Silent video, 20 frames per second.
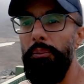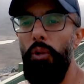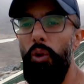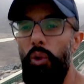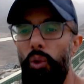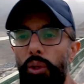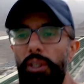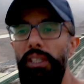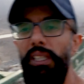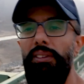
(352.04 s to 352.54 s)

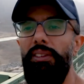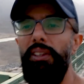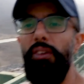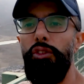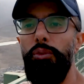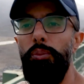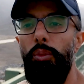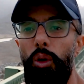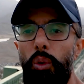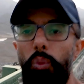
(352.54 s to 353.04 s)
but only if there
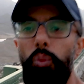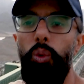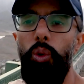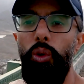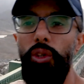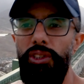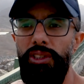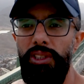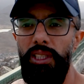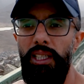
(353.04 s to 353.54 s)
was more
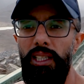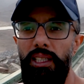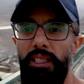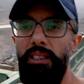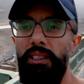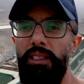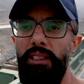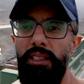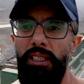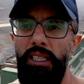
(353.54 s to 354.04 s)
water
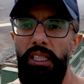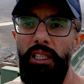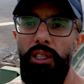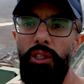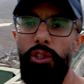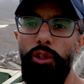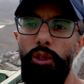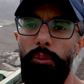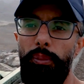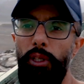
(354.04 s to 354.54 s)

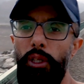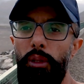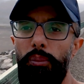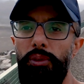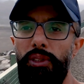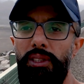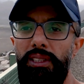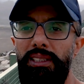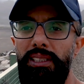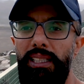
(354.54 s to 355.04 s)
coming
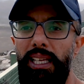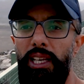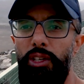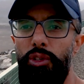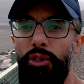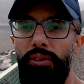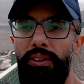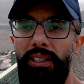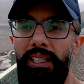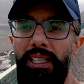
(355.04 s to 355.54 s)
up to this
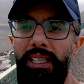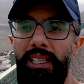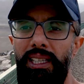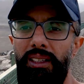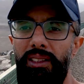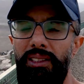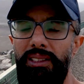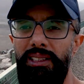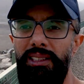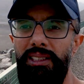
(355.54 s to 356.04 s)
edge over
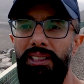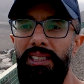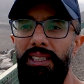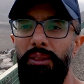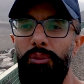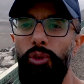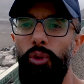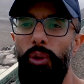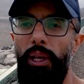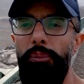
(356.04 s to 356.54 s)
here, because it just
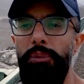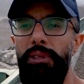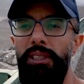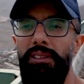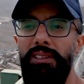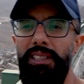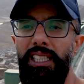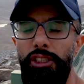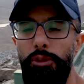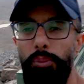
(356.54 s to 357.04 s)
seems so empty,
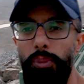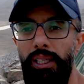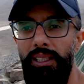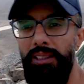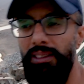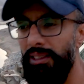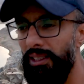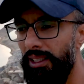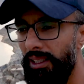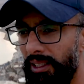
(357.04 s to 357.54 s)
that
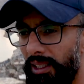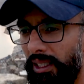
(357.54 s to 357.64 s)
space.